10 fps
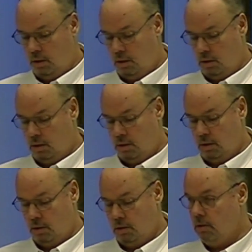
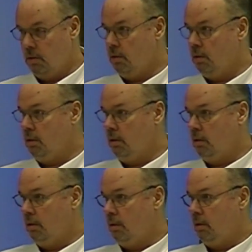
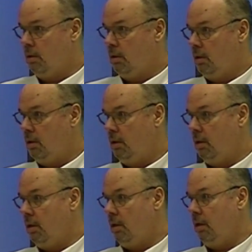
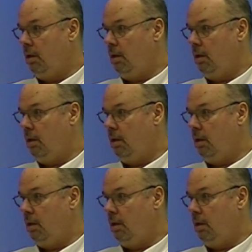(no one is talking)